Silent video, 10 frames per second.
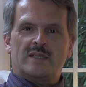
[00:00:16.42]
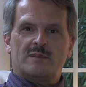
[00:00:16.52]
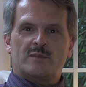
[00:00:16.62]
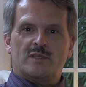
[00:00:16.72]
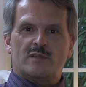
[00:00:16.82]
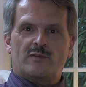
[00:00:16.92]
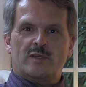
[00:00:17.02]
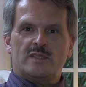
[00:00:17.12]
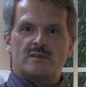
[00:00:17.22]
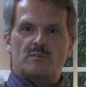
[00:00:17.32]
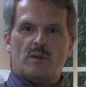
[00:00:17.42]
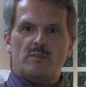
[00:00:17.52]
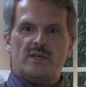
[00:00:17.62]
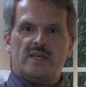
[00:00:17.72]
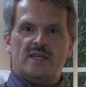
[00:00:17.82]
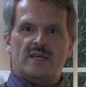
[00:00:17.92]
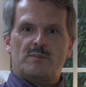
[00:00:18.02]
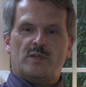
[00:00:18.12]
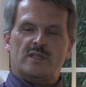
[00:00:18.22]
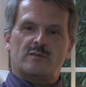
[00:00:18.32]
welcome to the first Momberger
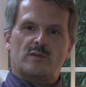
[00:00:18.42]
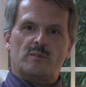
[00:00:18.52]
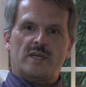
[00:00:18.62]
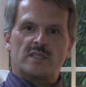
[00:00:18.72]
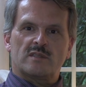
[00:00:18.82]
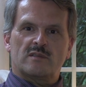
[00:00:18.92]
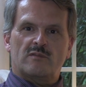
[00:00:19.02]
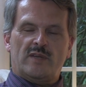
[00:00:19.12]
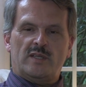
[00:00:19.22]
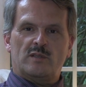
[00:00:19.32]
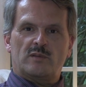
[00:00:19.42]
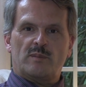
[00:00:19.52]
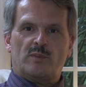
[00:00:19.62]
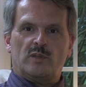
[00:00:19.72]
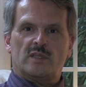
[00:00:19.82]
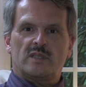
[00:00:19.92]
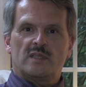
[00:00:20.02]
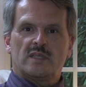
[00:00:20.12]
Airport Information video report.